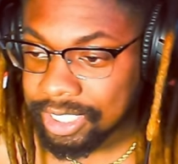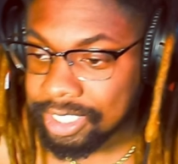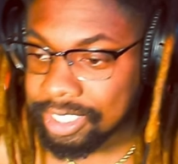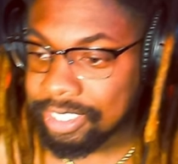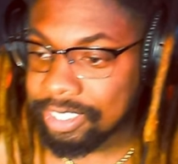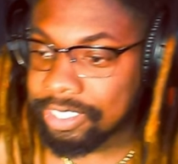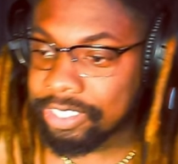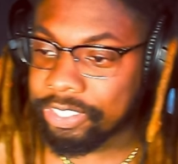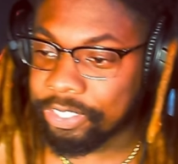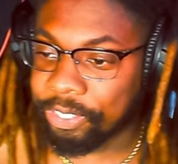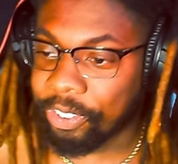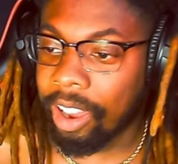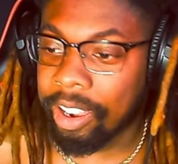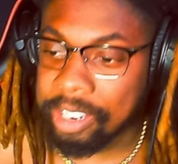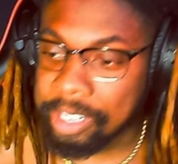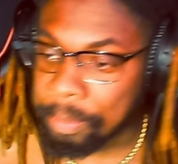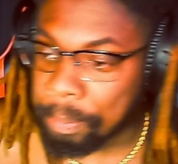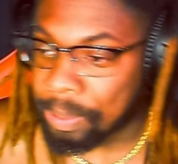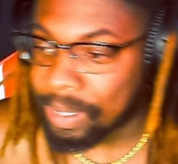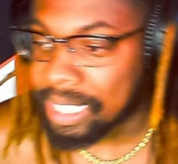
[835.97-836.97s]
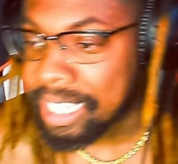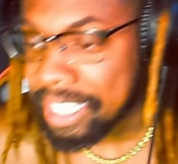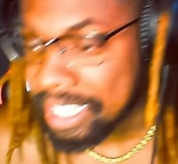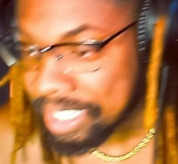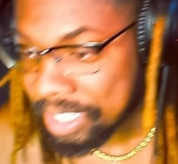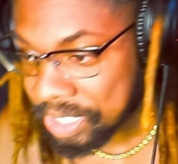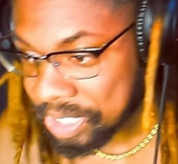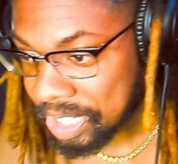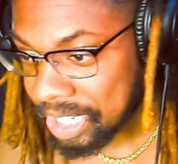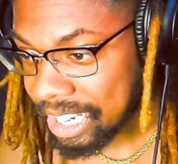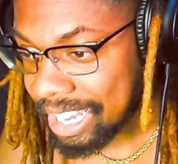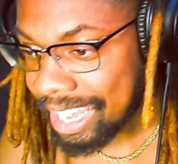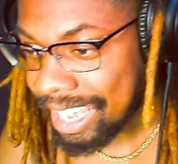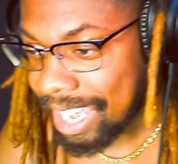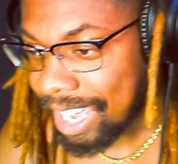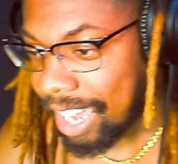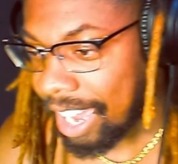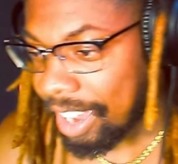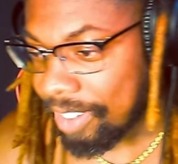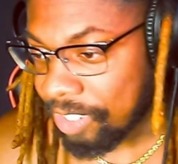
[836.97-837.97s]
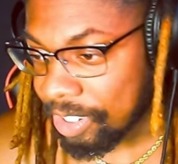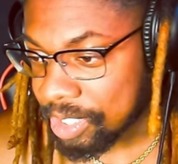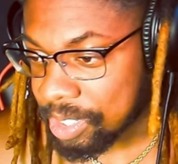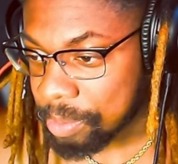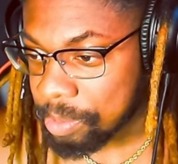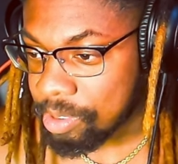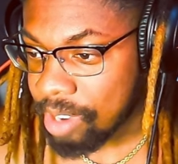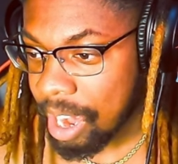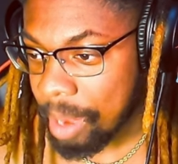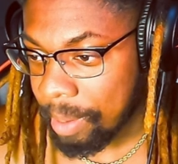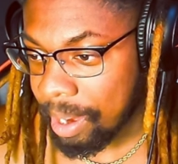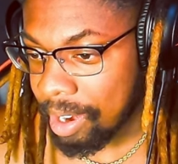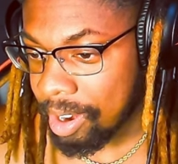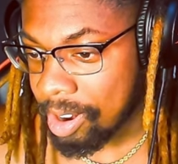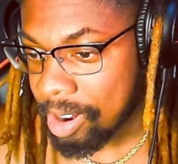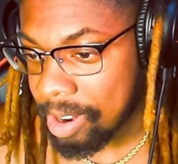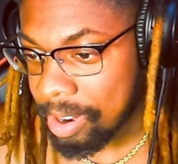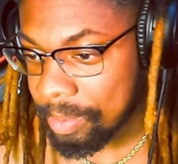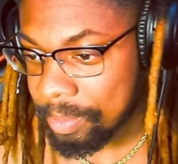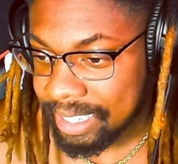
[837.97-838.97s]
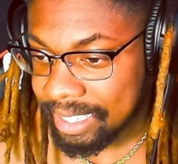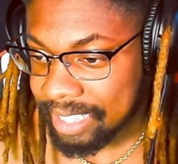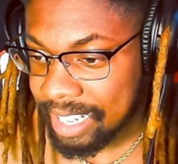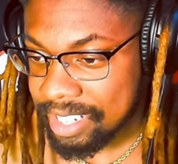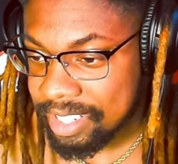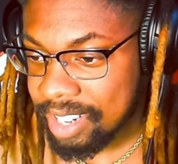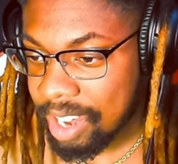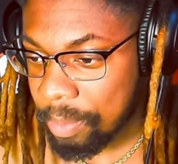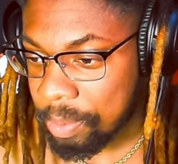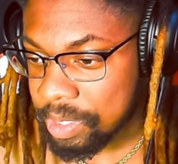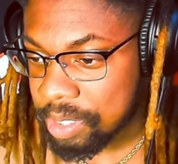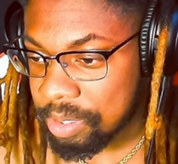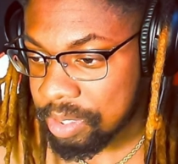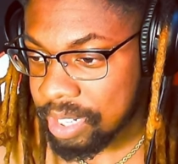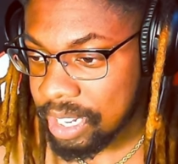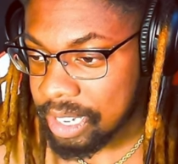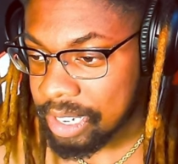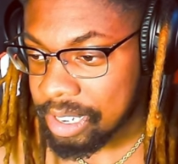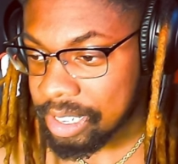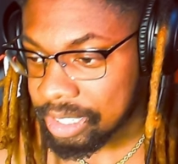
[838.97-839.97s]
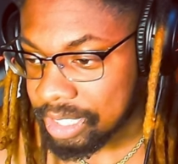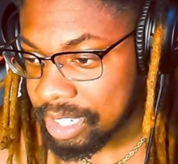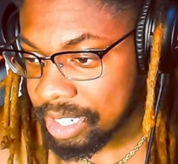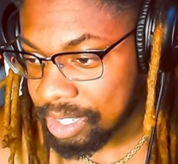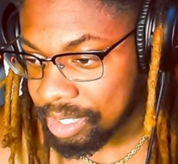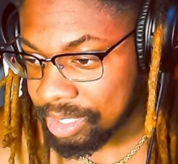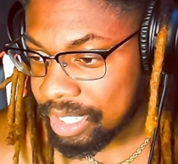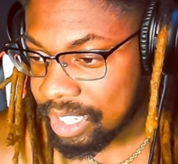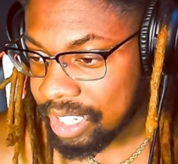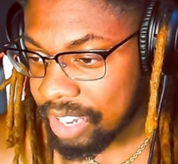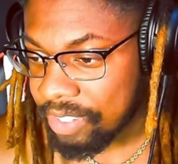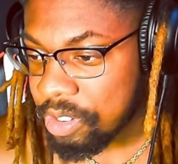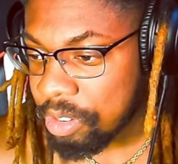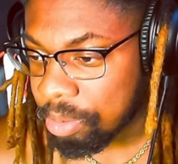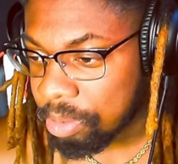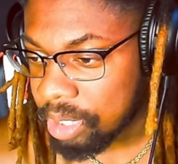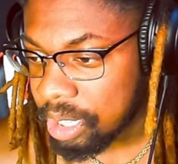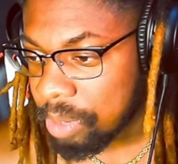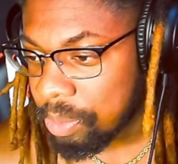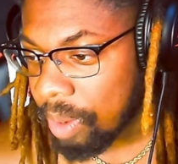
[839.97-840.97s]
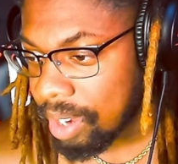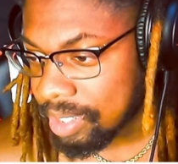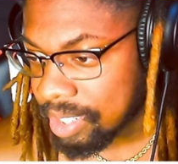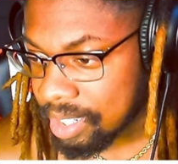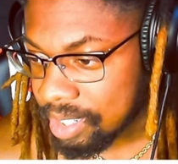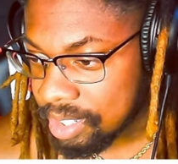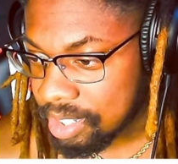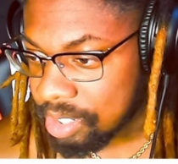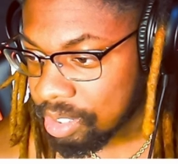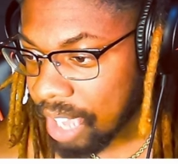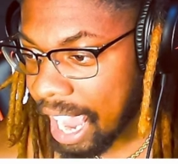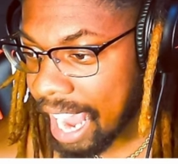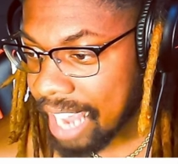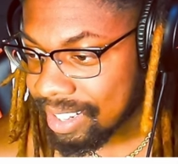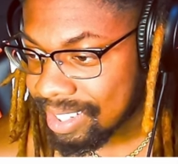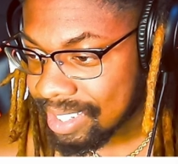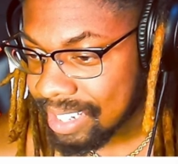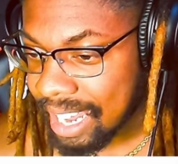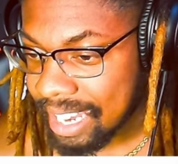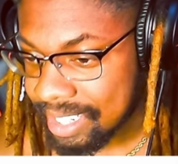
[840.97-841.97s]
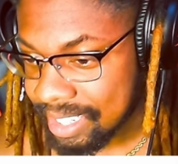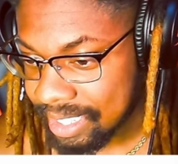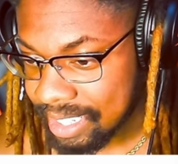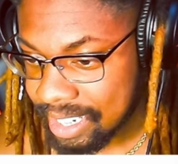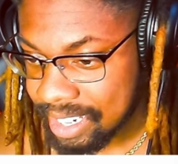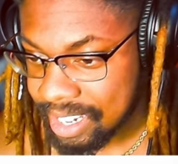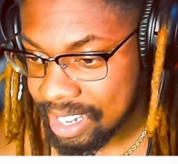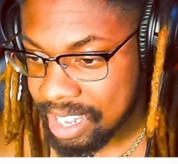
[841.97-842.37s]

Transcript: Fuck, please. I felt him grab my arm. That's not what you said earlier. If you really want it, you'll ask nicely.